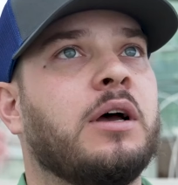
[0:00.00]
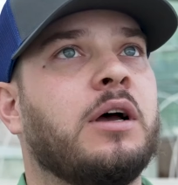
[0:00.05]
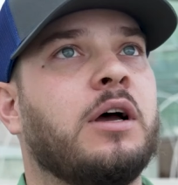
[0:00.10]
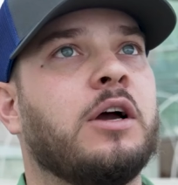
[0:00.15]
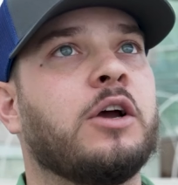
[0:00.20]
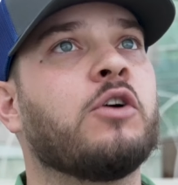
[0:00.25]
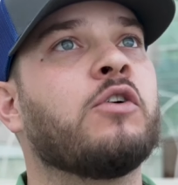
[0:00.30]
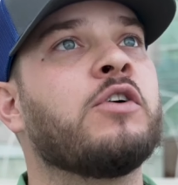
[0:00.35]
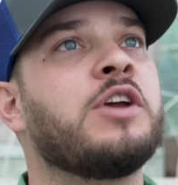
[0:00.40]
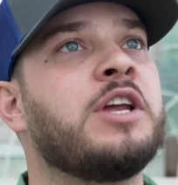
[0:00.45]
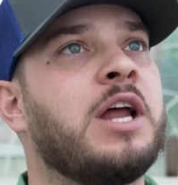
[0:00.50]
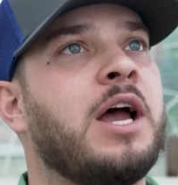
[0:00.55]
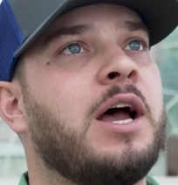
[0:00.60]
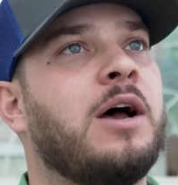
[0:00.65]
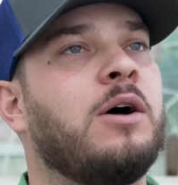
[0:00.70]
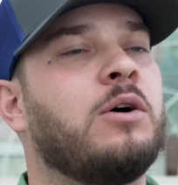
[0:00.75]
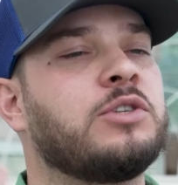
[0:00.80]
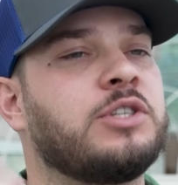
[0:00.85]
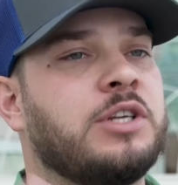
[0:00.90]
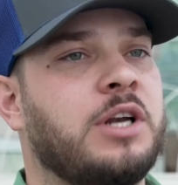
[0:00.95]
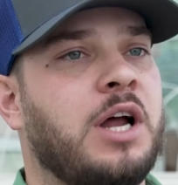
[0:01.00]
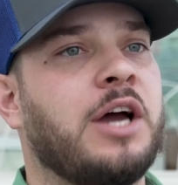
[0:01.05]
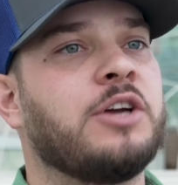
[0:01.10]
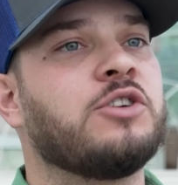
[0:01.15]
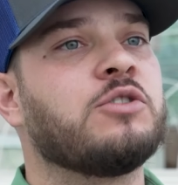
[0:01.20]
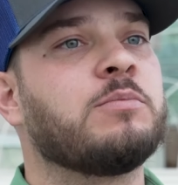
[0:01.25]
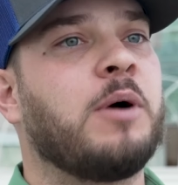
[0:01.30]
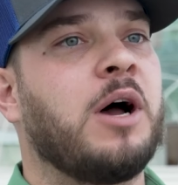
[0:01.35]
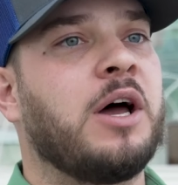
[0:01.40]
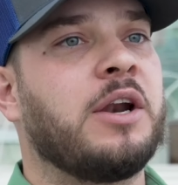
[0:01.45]
A greenhouse and
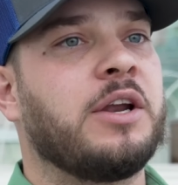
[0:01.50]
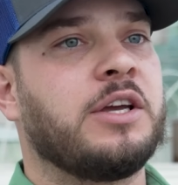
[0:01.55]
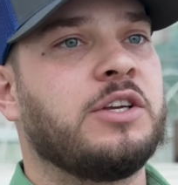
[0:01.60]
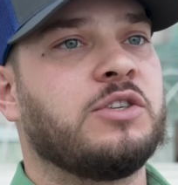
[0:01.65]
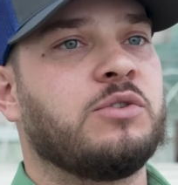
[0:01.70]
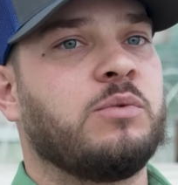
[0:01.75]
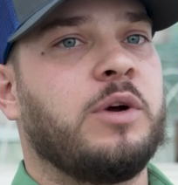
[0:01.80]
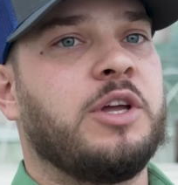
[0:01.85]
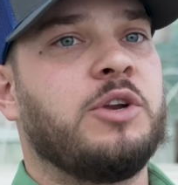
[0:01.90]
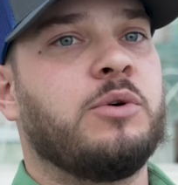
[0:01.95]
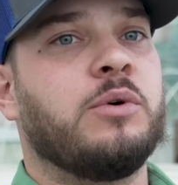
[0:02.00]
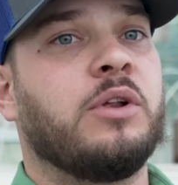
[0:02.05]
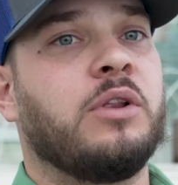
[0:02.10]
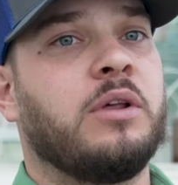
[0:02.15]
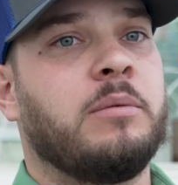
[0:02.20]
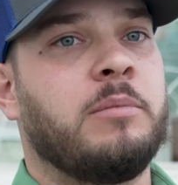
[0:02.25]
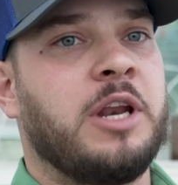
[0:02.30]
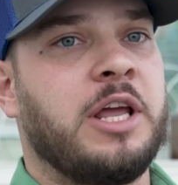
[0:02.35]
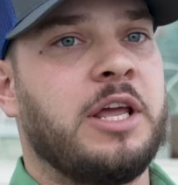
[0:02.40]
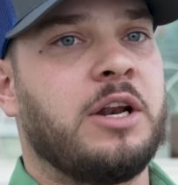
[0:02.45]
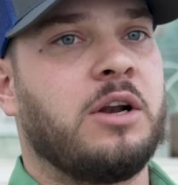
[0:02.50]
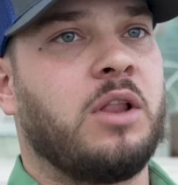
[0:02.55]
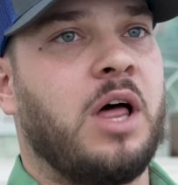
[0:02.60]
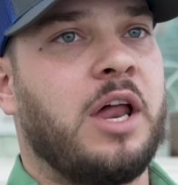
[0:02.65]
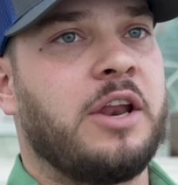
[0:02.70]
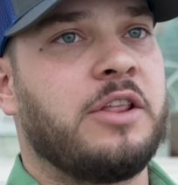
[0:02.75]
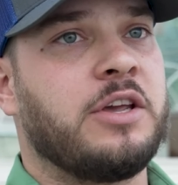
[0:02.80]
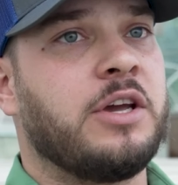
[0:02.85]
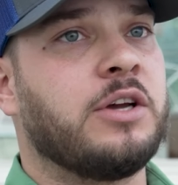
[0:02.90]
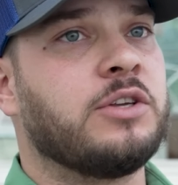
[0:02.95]
hydroponic is a way to eliminate a
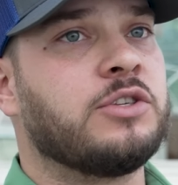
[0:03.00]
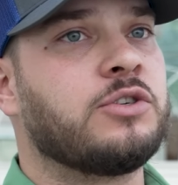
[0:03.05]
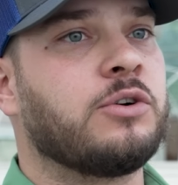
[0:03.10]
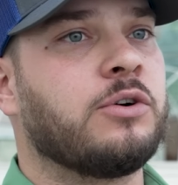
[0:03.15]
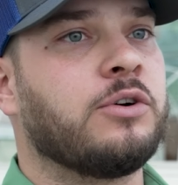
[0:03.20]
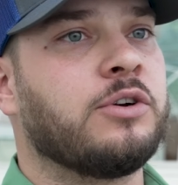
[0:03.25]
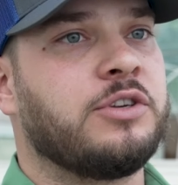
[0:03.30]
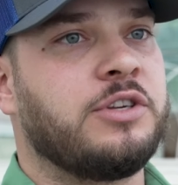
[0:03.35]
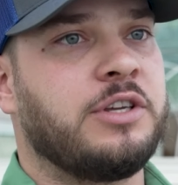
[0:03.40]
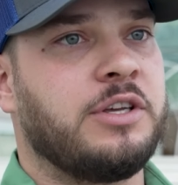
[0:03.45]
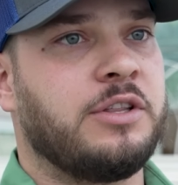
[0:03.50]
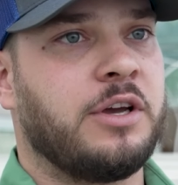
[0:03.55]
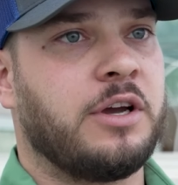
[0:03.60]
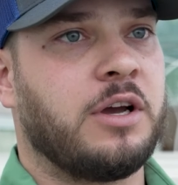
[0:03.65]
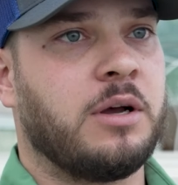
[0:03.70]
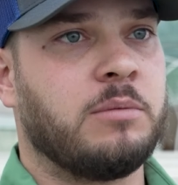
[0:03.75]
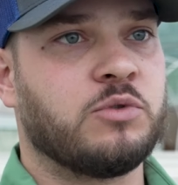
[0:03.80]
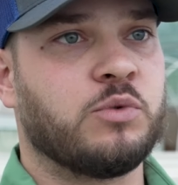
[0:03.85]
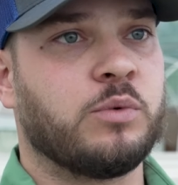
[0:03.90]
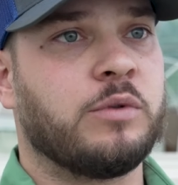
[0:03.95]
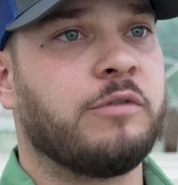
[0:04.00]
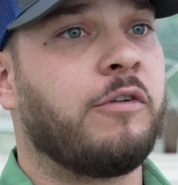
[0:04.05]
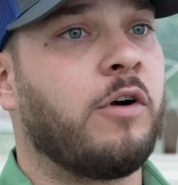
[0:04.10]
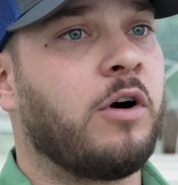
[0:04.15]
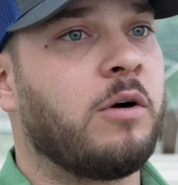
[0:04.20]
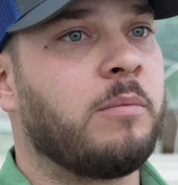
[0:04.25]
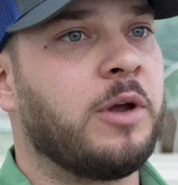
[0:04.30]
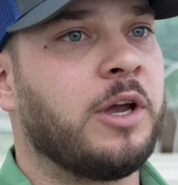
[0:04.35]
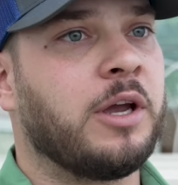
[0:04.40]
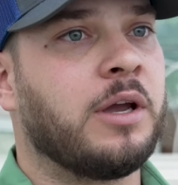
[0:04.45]
lot of the uncertainty that comes with
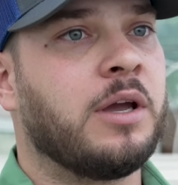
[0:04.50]
farming.